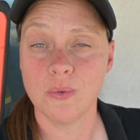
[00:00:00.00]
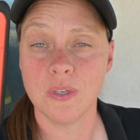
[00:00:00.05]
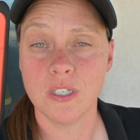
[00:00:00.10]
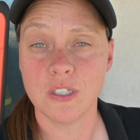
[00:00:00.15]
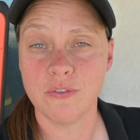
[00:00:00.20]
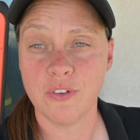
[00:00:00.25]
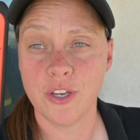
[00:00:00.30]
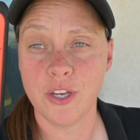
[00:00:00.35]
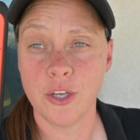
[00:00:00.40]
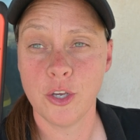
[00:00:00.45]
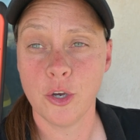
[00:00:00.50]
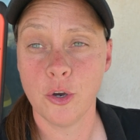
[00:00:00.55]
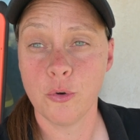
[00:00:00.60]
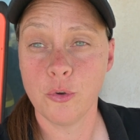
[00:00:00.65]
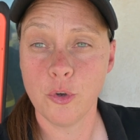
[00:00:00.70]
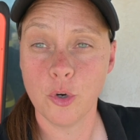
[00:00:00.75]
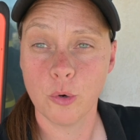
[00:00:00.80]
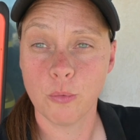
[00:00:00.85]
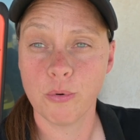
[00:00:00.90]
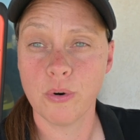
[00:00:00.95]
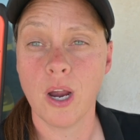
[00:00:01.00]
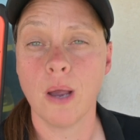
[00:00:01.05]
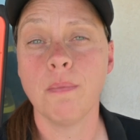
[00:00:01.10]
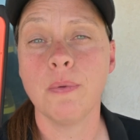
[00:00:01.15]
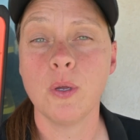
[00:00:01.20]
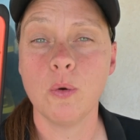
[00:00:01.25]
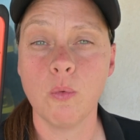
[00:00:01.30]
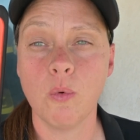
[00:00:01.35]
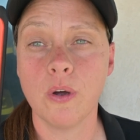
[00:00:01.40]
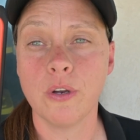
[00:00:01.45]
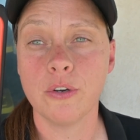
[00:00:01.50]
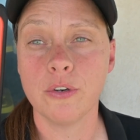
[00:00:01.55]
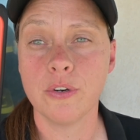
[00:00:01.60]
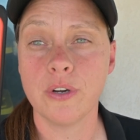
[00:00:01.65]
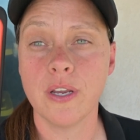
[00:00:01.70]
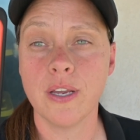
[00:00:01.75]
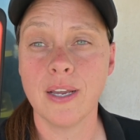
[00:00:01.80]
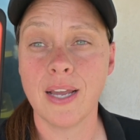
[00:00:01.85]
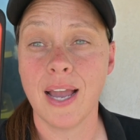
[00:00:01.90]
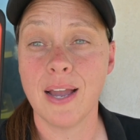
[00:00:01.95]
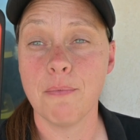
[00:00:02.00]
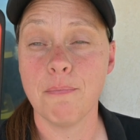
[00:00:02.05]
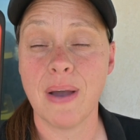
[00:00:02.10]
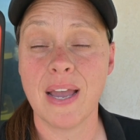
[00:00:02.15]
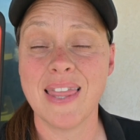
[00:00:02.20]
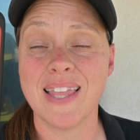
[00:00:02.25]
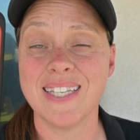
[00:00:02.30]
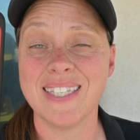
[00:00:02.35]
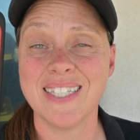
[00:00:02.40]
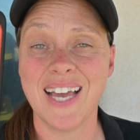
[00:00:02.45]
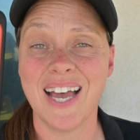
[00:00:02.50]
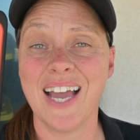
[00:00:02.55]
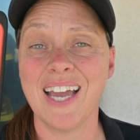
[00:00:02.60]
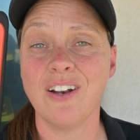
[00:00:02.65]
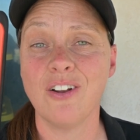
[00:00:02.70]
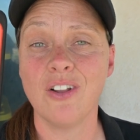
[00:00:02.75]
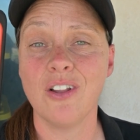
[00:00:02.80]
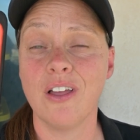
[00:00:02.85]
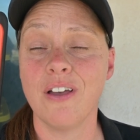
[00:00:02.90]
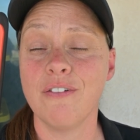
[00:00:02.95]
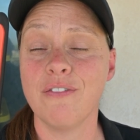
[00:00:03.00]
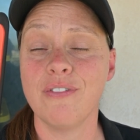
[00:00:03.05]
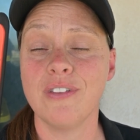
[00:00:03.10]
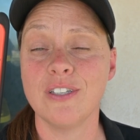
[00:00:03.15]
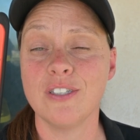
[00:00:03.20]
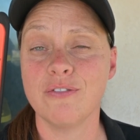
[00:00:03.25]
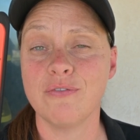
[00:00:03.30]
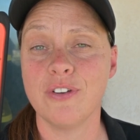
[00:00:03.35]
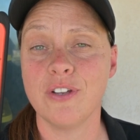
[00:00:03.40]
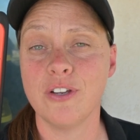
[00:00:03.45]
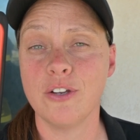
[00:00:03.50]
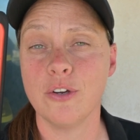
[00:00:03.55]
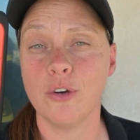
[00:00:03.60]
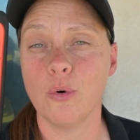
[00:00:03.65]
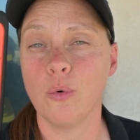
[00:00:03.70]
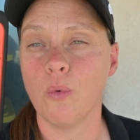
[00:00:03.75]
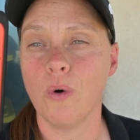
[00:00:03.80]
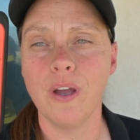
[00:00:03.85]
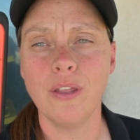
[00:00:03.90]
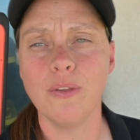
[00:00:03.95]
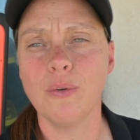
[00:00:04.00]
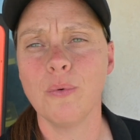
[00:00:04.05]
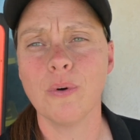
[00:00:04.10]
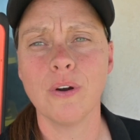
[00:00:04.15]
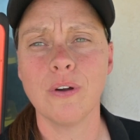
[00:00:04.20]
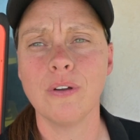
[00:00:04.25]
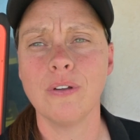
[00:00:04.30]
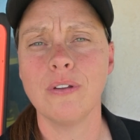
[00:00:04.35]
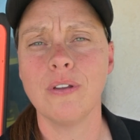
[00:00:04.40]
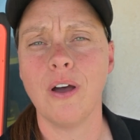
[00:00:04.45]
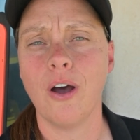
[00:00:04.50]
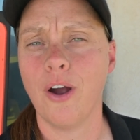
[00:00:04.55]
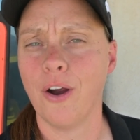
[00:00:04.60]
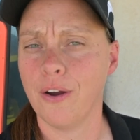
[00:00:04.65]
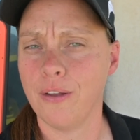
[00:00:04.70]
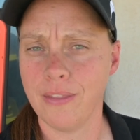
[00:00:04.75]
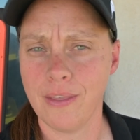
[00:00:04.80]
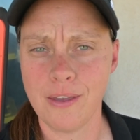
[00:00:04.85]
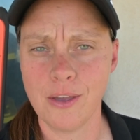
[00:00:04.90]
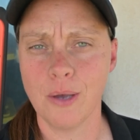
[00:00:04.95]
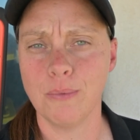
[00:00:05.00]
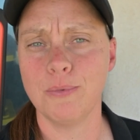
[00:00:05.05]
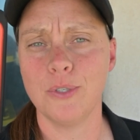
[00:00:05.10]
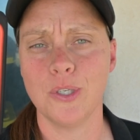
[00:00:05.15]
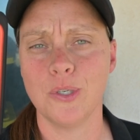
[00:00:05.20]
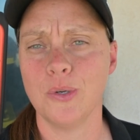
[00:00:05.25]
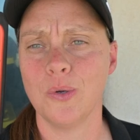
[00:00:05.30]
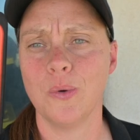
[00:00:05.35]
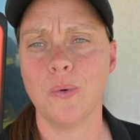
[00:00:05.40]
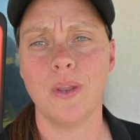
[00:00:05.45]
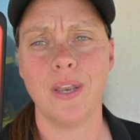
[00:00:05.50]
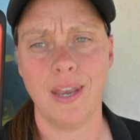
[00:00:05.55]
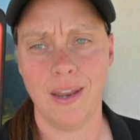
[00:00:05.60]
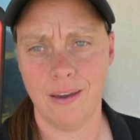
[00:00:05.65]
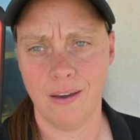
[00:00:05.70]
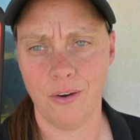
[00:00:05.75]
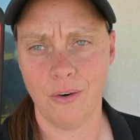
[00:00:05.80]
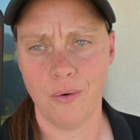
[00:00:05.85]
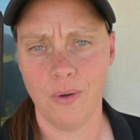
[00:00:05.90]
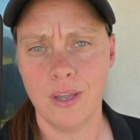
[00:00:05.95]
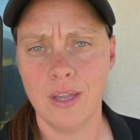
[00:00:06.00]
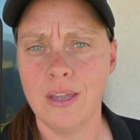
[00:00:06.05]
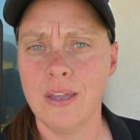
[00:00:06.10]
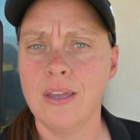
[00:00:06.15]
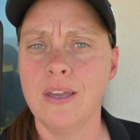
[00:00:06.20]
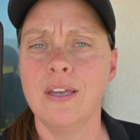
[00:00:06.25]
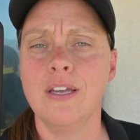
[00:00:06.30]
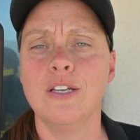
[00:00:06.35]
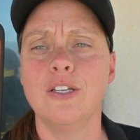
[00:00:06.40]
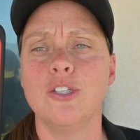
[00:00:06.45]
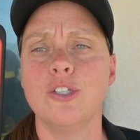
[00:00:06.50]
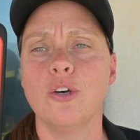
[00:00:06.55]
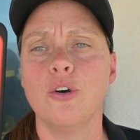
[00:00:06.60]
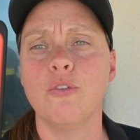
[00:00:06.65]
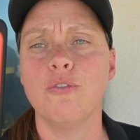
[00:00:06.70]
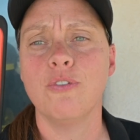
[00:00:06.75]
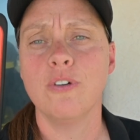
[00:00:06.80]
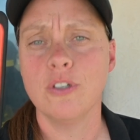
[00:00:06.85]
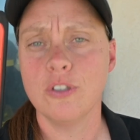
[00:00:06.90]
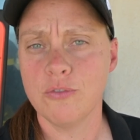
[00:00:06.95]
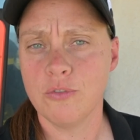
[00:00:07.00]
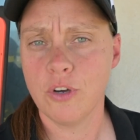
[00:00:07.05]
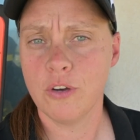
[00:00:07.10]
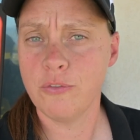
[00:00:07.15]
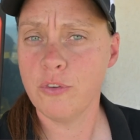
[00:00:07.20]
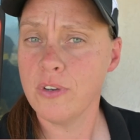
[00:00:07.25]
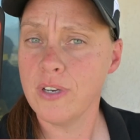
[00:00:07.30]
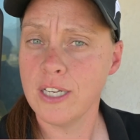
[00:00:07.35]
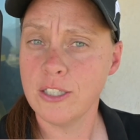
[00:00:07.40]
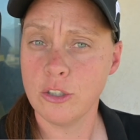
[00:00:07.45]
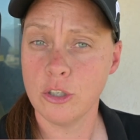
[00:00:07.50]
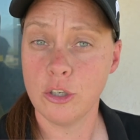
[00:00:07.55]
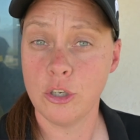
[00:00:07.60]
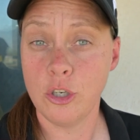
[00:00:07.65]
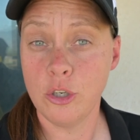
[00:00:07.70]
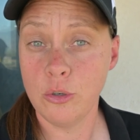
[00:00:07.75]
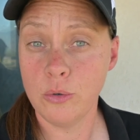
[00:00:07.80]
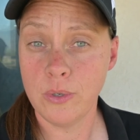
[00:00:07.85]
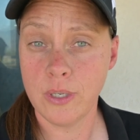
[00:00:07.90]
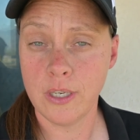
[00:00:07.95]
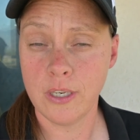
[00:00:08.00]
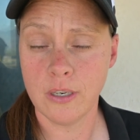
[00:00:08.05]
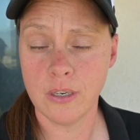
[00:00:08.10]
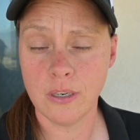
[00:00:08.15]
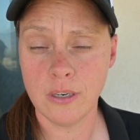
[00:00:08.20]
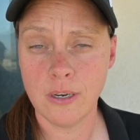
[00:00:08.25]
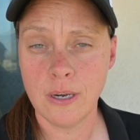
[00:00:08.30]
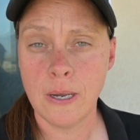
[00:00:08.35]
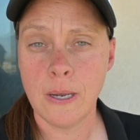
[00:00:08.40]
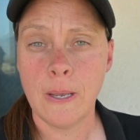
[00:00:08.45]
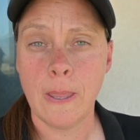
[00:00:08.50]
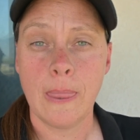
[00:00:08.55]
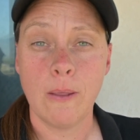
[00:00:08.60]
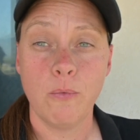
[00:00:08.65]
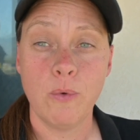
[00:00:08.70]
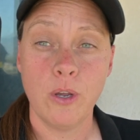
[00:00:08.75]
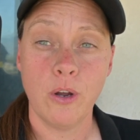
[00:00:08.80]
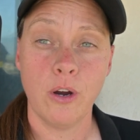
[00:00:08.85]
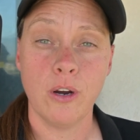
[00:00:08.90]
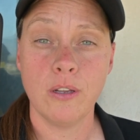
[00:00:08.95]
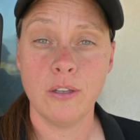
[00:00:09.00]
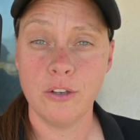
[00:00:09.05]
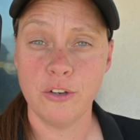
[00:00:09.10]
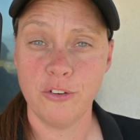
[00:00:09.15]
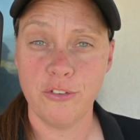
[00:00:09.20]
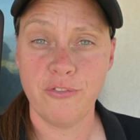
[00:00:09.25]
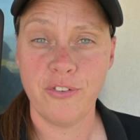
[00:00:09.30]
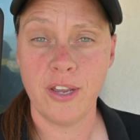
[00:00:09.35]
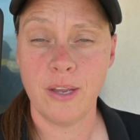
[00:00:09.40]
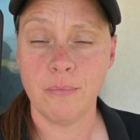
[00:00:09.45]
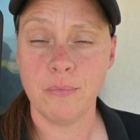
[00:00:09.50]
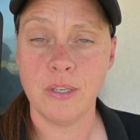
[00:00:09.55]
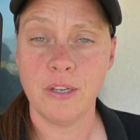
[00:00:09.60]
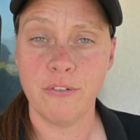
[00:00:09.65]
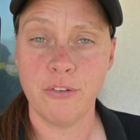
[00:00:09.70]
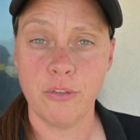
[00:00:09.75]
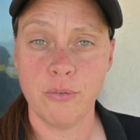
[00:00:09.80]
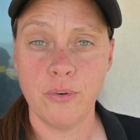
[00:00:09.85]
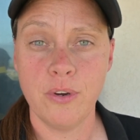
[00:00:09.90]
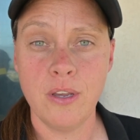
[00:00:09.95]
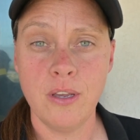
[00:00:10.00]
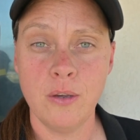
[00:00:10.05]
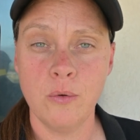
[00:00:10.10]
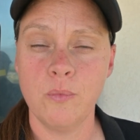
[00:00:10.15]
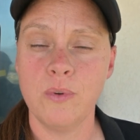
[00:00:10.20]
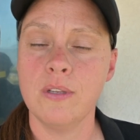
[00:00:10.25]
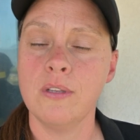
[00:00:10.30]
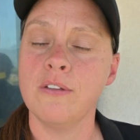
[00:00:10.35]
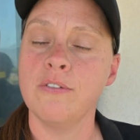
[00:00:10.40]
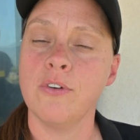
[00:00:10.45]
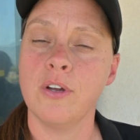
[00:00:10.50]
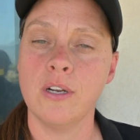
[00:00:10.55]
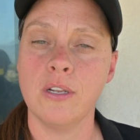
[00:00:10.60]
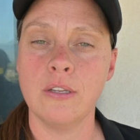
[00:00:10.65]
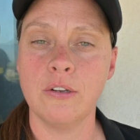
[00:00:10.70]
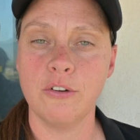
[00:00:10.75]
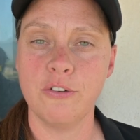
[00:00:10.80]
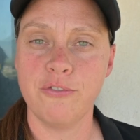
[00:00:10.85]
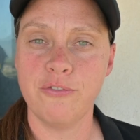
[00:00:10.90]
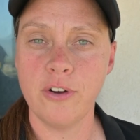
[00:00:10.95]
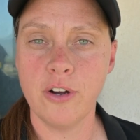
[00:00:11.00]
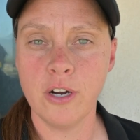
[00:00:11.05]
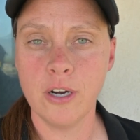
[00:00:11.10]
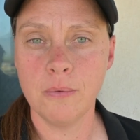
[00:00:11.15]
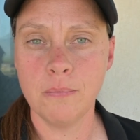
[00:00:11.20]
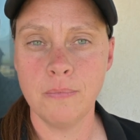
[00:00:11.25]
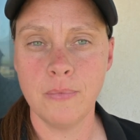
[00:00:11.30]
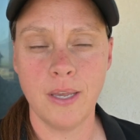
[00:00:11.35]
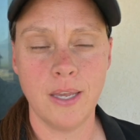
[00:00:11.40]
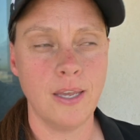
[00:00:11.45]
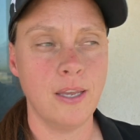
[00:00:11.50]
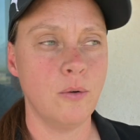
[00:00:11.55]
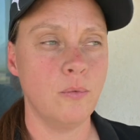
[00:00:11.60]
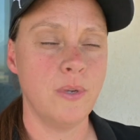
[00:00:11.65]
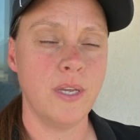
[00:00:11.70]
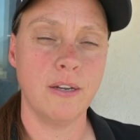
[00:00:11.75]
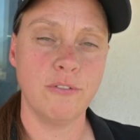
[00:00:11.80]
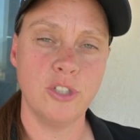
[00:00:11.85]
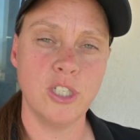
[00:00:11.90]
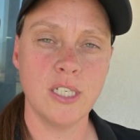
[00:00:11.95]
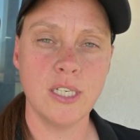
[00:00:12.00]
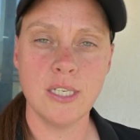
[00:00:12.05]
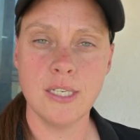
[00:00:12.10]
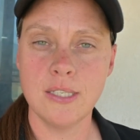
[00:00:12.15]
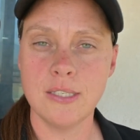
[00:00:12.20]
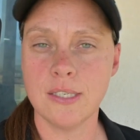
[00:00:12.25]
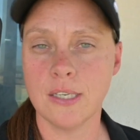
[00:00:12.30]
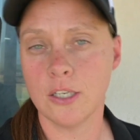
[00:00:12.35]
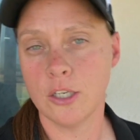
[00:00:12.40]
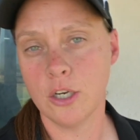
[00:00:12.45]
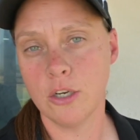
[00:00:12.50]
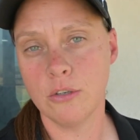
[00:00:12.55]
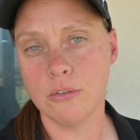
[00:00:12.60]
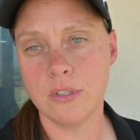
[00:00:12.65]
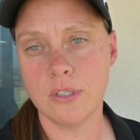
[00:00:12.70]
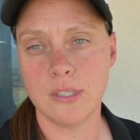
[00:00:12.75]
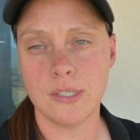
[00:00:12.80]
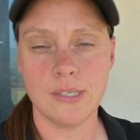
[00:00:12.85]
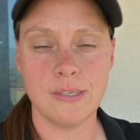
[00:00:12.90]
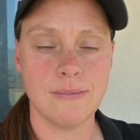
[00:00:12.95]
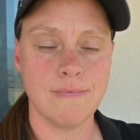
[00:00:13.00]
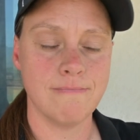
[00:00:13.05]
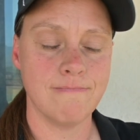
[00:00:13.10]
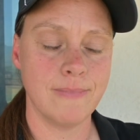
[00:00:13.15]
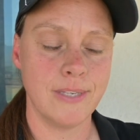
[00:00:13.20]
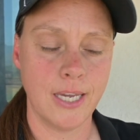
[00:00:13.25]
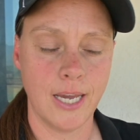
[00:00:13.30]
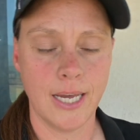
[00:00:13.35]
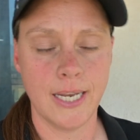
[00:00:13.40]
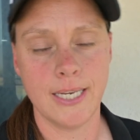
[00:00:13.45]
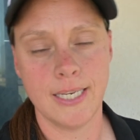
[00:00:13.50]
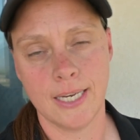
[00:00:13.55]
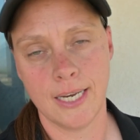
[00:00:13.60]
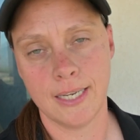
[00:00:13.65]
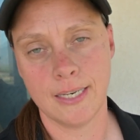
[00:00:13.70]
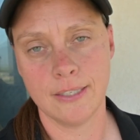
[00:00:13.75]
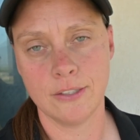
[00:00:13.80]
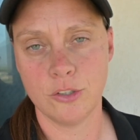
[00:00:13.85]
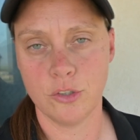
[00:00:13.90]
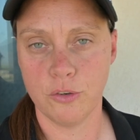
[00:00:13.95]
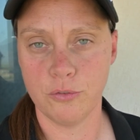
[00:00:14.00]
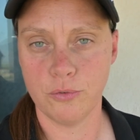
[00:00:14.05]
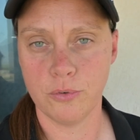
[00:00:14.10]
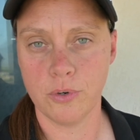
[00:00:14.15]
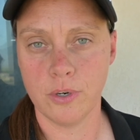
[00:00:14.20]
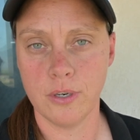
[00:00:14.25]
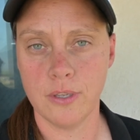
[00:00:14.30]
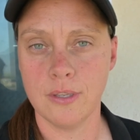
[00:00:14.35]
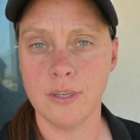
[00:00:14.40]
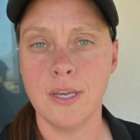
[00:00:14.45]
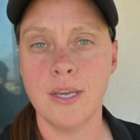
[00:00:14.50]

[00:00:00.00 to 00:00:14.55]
week's video. You're probably wondering by the title of this video, what in the world are they up to now? So first of all, if you guys are new here, we are a little family of three. We live on a little farm and we have chickens and goats and yada yada and so forth.